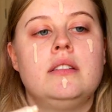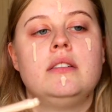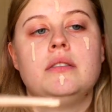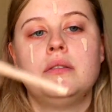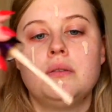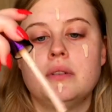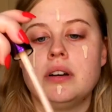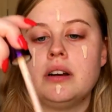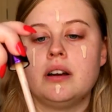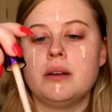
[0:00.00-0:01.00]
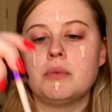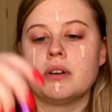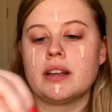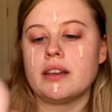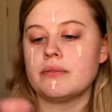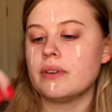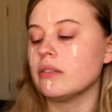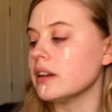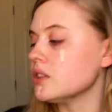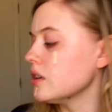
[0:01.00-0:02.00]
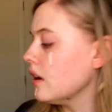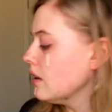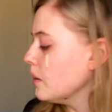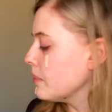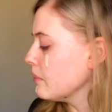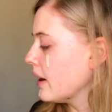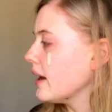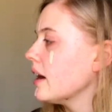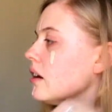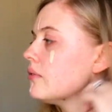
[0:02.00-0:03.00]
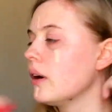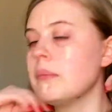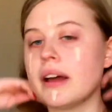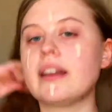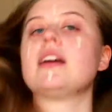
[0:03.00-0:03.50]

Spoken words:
Oh, I'm gonna get foundation all up in my hair if I'm not